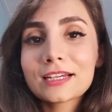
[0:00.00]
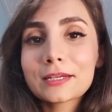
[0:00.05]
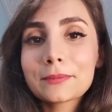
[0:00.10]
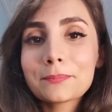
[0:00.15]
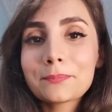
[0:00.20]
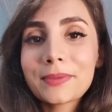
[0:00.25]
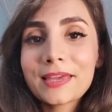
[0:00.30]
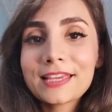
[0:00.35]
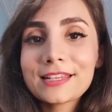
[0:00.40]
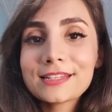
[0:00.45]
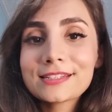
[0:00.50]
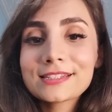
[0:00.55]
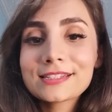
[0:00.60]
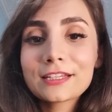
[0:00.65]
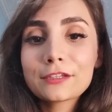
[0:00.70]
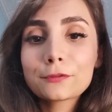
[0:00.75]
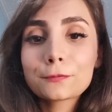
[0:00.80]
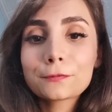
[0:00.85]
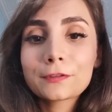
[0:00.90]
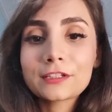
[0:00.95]
basic
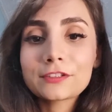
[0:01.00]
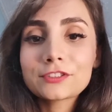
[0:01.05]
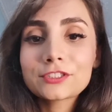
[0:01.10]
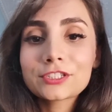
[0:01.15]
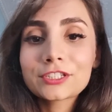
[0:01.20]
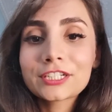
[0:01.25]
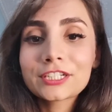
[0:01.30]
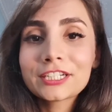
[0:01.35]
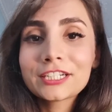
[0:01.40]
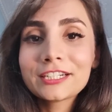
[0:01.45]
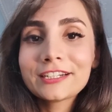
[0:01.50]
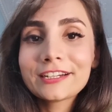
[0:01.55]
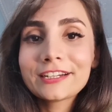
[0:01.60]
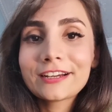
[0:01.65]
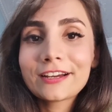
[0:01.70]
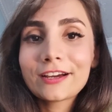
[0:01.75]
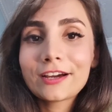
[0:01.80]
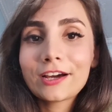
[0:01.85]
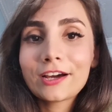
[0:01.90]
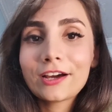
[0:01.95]
filter
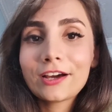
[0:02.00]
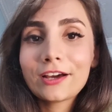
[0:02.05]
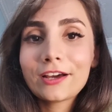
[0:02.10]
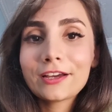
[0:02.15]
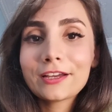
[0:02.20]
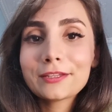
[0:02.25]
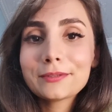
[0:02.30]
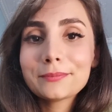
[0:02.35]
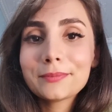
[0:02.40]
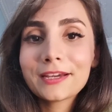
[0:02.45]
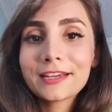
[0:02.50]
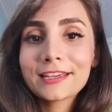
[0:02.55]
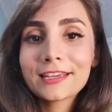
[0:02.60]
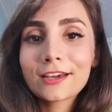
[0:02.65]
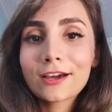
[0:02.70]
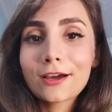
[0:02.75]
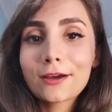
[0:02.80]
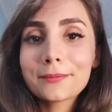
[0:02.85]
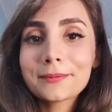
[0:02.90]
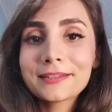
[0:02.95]
on my
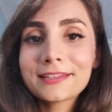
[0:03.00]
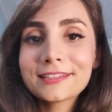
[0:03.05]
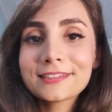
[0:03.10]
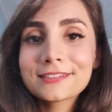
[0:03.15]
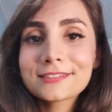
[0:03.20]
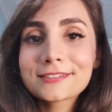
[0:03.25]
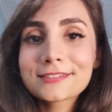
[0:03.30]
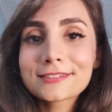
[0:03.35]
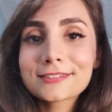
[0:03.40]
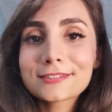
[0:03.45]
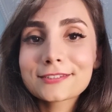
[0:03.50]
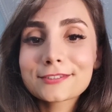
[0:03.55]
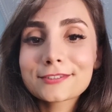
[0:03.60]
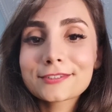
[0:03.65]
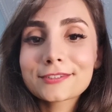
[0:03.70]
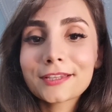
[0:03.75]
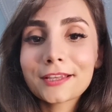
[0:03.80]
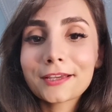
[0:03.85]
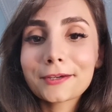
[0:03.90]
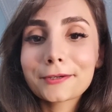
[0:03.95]
comments,
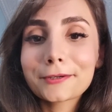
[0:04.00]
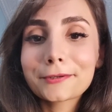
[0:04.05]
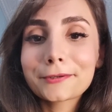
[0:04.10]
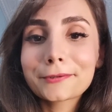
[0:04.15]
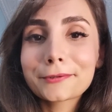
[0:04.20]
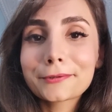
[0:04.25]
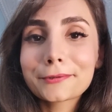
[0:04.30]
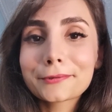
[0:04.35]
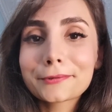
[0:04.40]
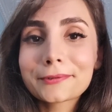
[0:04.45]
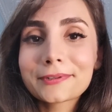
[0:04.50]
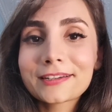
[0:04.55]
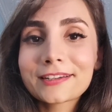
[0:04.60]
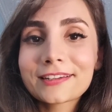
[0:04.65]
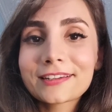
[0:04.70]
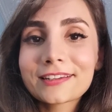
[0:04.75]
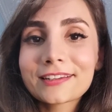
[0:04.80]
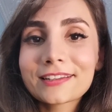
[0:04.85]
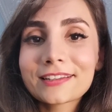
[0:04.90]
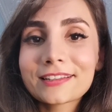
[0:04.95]
so
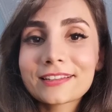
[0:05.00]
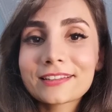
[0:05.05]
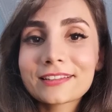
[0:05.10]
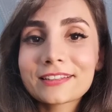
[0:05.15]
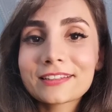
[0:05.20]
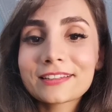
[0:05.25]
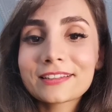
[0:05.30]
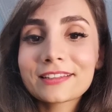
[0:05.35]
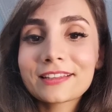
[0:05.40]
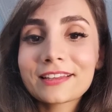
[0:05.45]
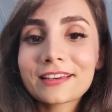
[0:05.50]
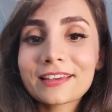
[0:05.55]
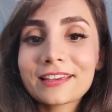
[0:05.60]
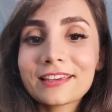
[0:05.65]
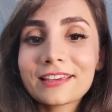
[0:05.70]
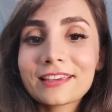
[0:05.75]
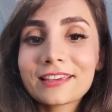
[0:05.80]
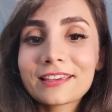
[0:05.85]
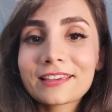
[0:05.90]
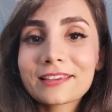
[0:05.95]
like
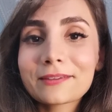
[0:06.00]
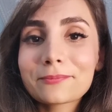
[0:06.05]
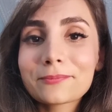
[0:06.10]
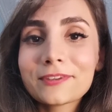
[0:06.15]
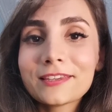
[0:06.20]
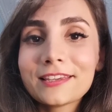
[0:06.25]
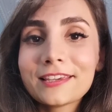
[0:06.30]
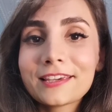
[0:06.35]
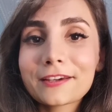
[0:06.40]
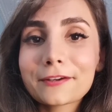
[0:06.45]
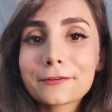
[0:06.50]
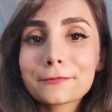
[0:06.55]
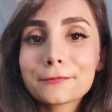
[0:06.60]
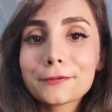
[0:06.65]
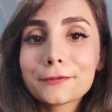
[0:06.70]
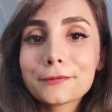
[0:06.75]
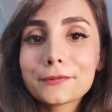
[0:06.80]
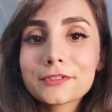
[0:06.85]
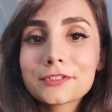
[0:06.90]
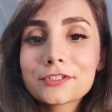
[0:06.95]
be
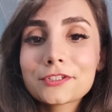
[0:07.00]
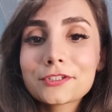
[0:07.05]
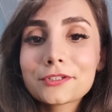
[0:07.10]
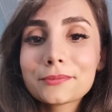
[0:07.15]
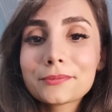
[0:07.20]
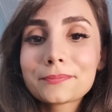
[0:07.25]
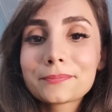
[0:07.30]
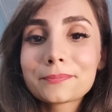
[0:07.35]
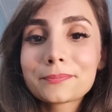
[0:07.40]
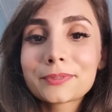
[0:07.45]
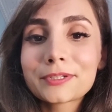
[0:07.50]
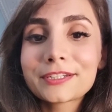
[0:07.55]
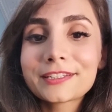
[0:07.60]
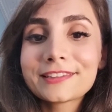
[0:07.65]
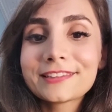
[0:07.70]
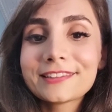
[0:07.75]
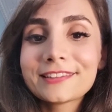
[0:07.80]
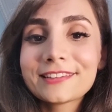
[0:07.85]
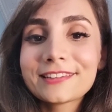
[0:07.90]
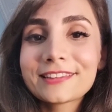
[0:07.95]
careful what you put
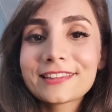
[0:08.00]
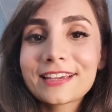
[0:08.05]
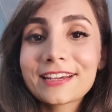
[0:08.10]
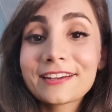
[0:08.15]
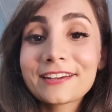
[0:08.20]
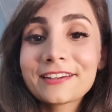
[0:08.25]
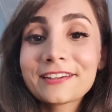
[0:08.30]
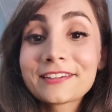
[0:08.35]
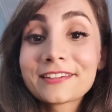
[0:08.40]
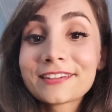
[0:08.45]
in there.